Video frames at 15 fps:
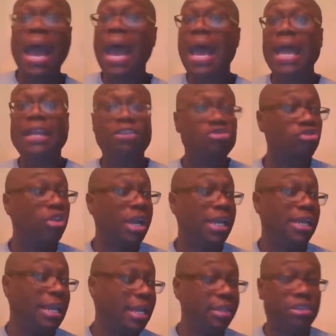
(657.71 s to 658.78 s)
I
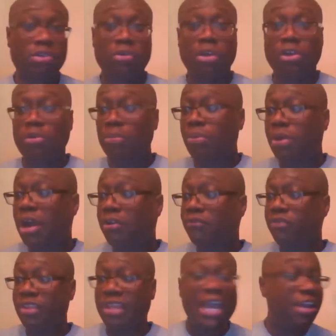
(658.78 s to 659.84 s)
trade Antonio Brown
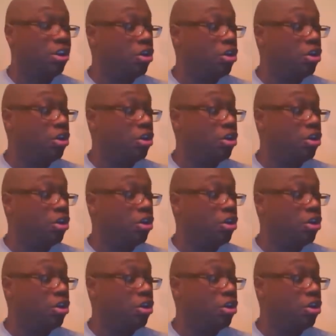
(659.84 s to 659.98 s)
for that,